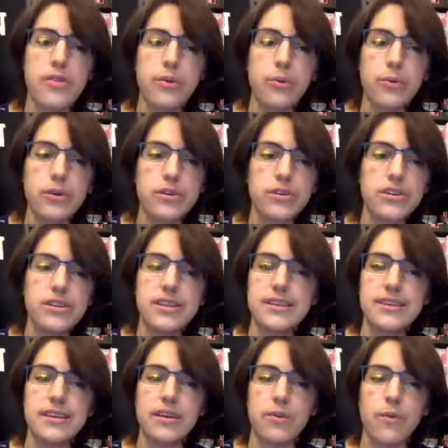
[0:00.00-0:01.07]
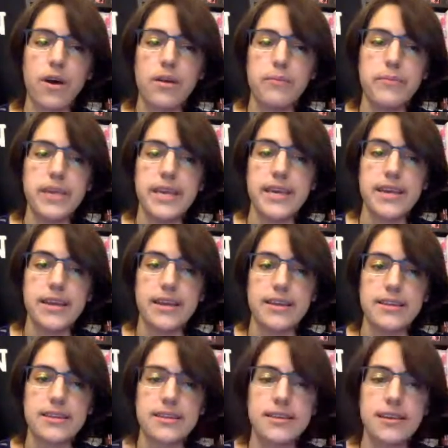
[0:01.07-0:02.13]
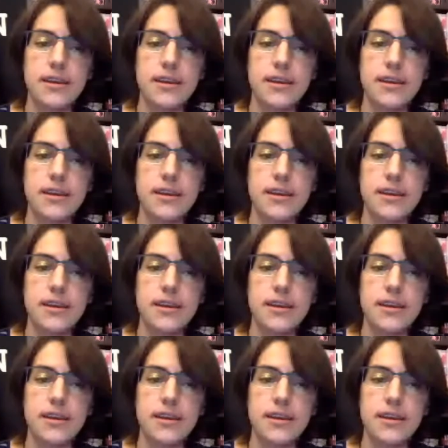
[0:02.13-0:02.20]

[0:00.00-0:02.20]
The world didn't want me in it.